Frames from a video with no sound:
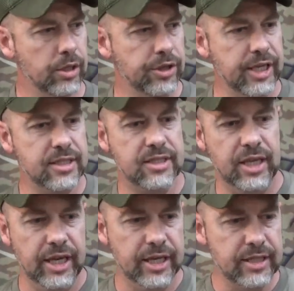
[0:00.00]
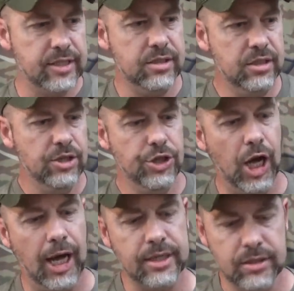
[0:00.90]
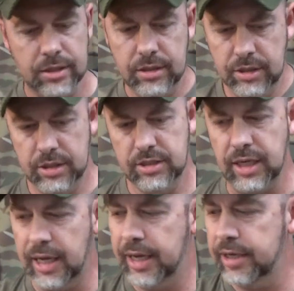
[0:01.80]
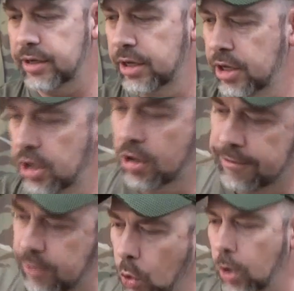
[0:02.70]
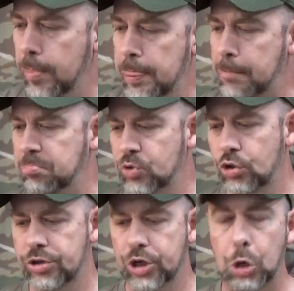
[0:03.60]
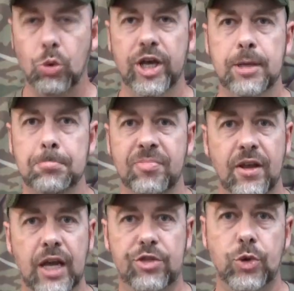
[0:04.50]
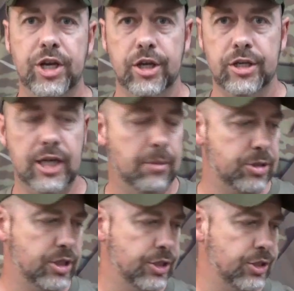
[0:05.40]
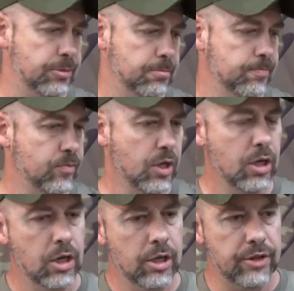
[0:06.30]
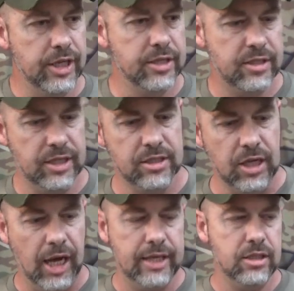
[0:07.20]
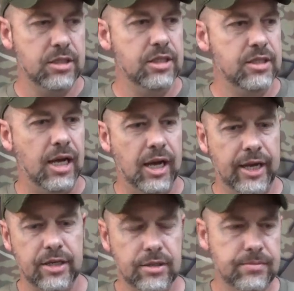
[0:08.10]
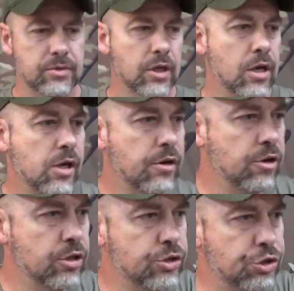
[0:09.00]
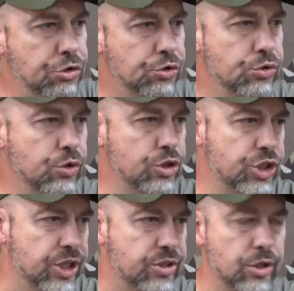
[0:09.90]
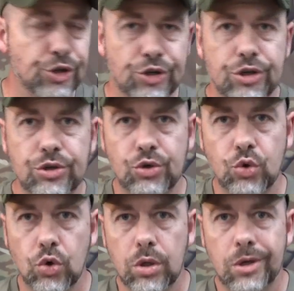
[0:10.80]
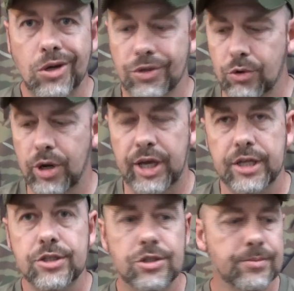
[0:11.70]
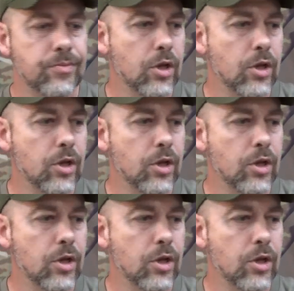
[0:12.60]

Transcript: This is not designed for you to go win a 3-gun competition. This is not designed to just look cool on the range.